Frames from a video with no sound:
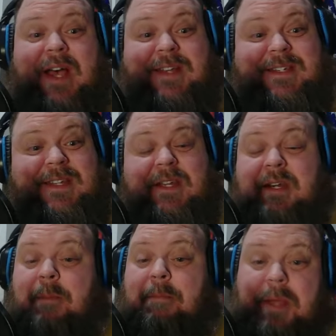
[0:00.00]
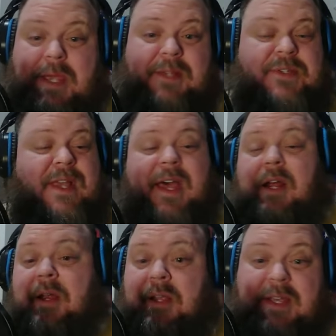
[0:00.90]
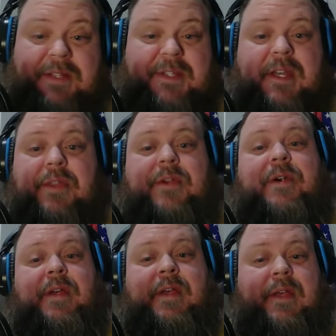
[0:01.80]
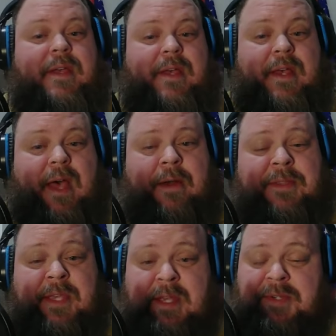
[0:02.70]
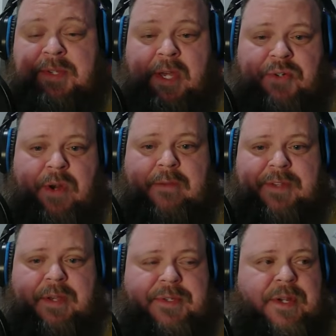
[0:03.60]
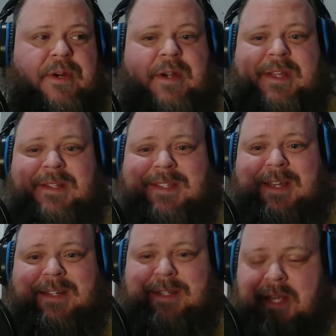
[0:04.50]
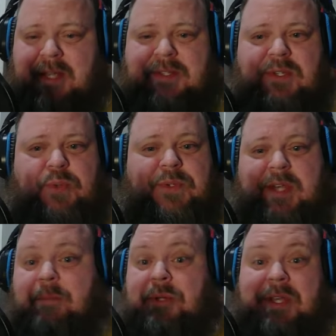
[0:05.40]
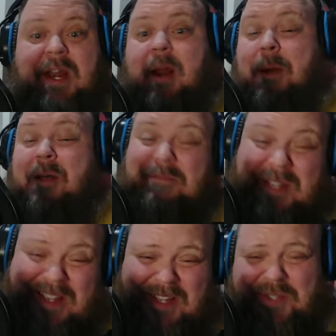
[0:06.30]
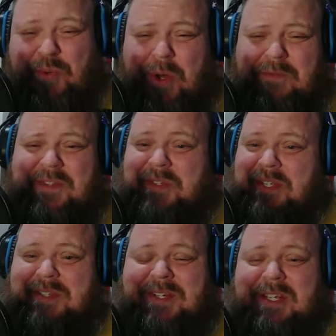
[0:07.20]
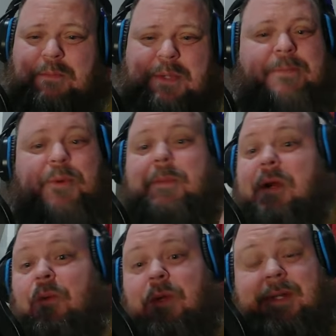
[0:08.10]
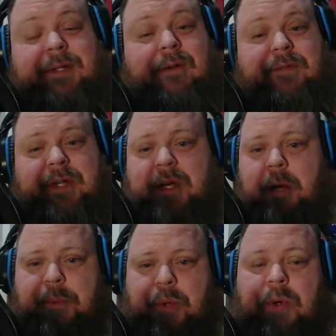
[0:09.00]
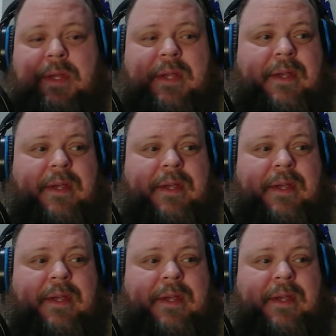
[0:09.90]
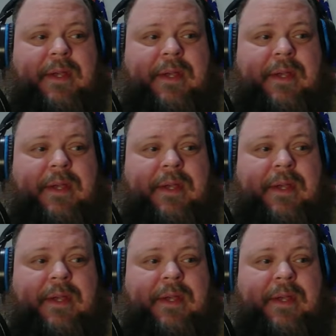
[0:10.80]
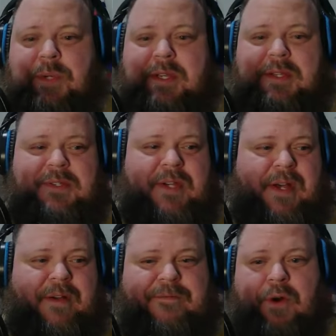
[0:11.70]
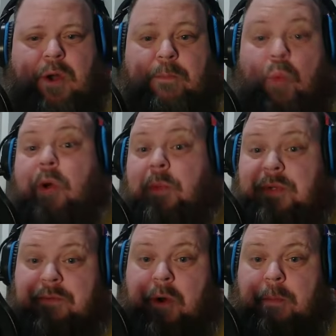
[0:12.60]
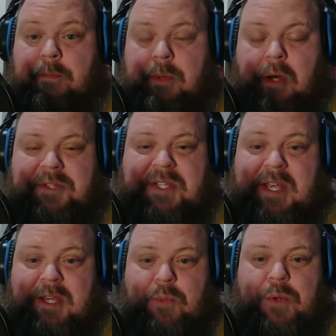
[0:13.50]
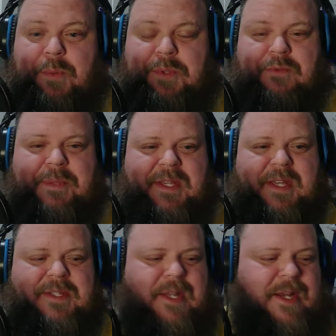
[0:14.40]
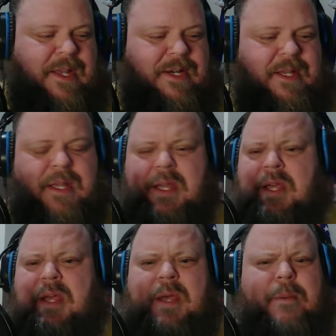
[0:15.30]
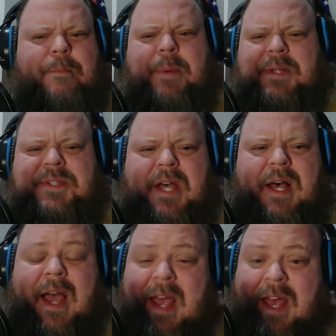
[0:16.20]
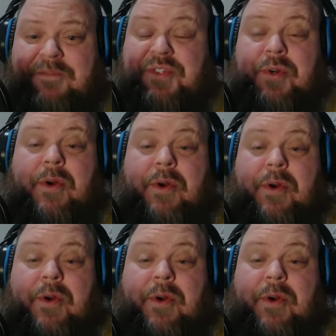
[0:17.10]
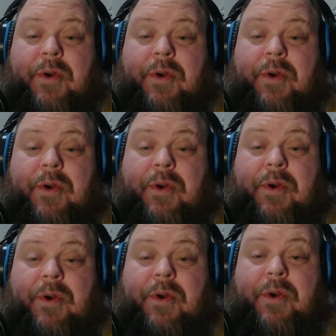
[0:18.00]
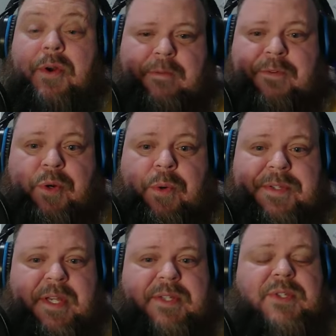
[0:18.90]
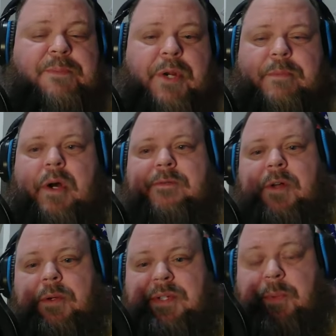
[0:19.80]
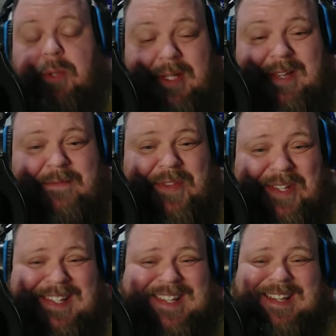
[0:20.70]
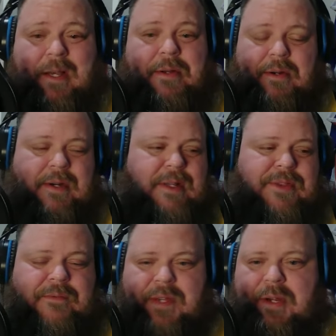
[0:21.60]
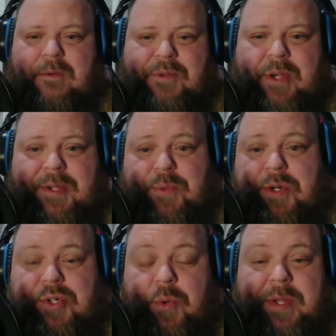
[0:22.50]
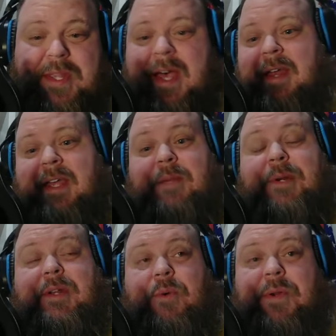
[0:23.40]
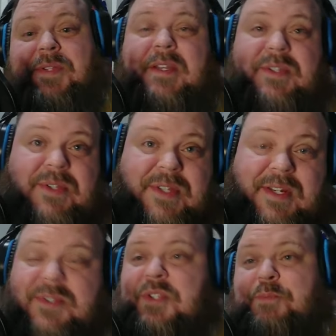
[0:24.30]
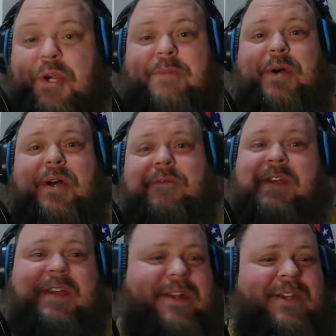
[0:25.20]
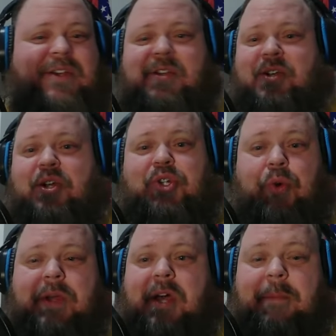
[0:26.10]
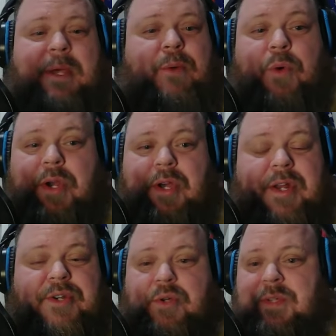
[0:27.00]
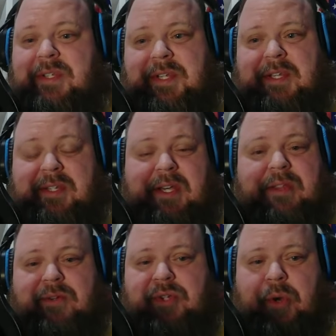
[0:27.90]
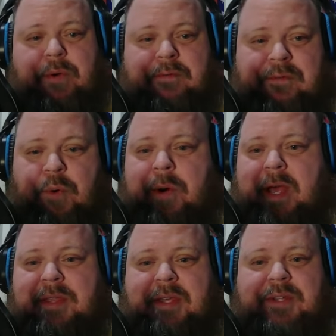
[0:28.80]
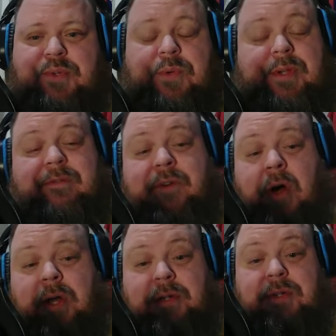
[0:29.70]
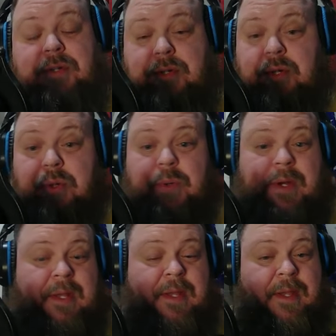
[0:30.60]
I did an amazing, had a get-together out at the Eastside Draft House here in Denton, Texas. Was able to get out about uh, twelve to sixteen people. Met a really lovely couple. Only been in the country about six weeks. Uh, from one was from Gauteng and one was from the K Z N. But uh, I have started a Facebook group uh, for North Texas Springbok followers. I will leave the link underneath the video if you guys want to join that. Anybody in North Texas that is a Springbok fan, join up, man. We're going to do these get-togethers going forward. I think it's really fun to do.